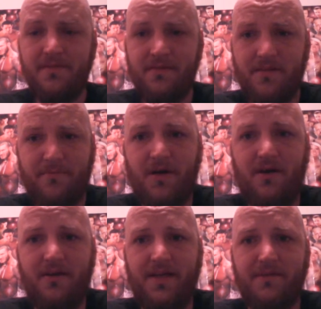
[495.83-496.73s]
the
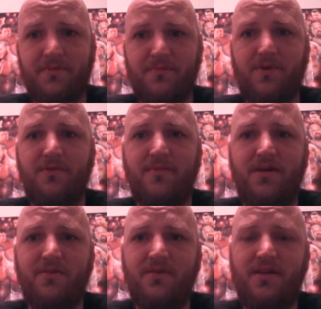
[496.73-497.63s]
Paul Heyman
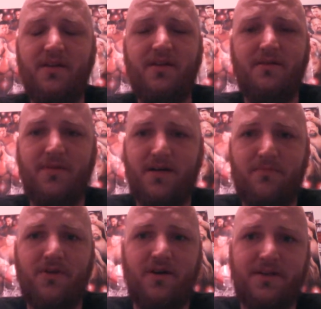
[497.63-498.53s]
promo about
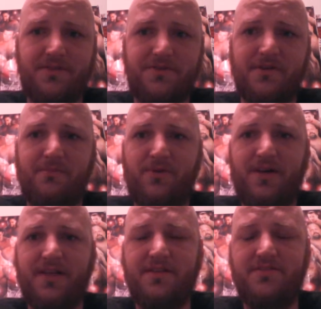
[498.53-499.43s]
Brock and Triple
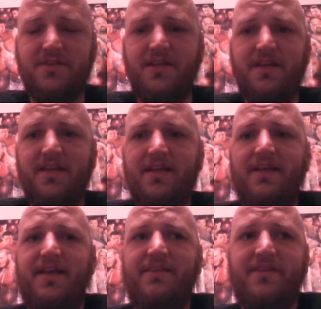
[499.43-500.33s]
H,
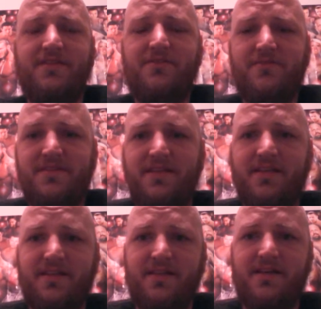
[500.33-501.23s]
and then you see
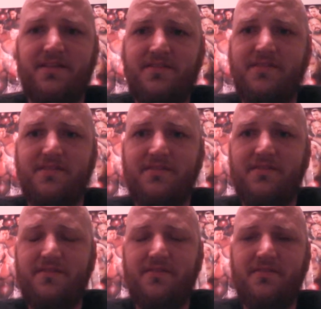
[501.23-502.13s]
it cut to
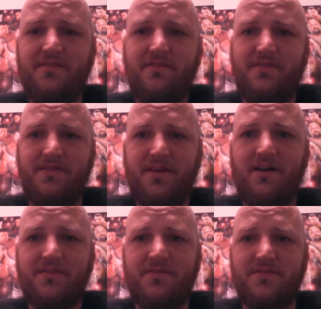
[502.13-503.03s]
the
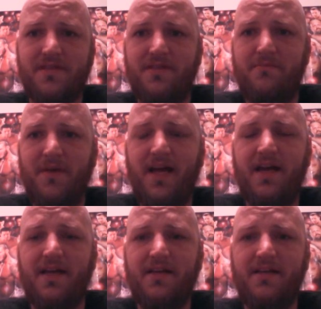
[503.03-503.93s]
doctors in the
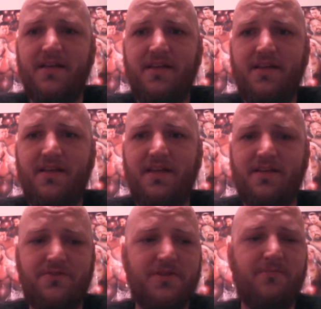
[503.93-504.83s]
back,
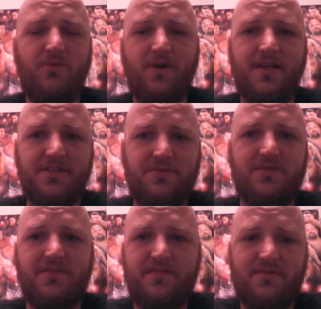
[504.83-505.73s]
and Triple H
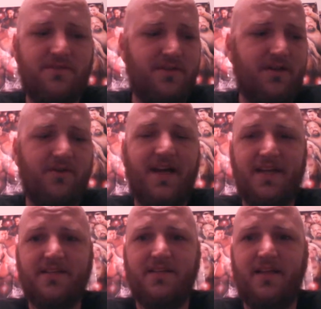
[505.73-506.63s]
was, you know,
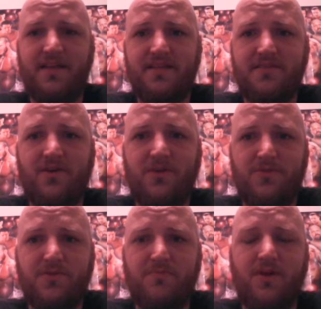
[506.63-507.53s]
acting like his arm
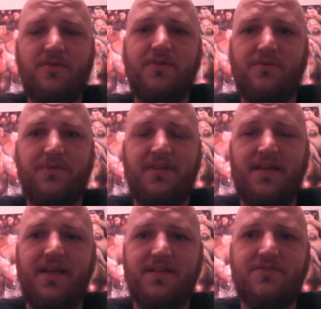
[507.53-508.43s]
was broken with
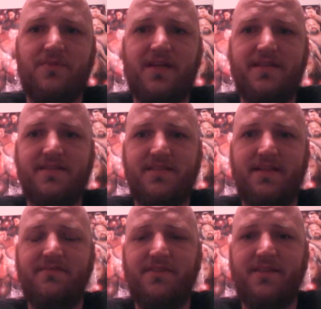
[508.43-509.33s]
the x-rays and
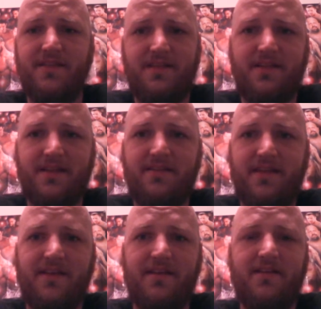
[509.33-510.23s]
everything like
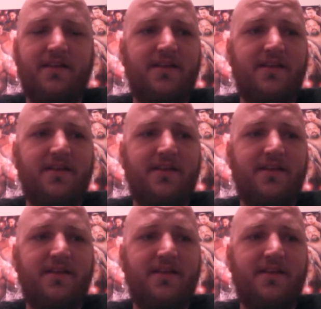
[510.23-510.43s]
that.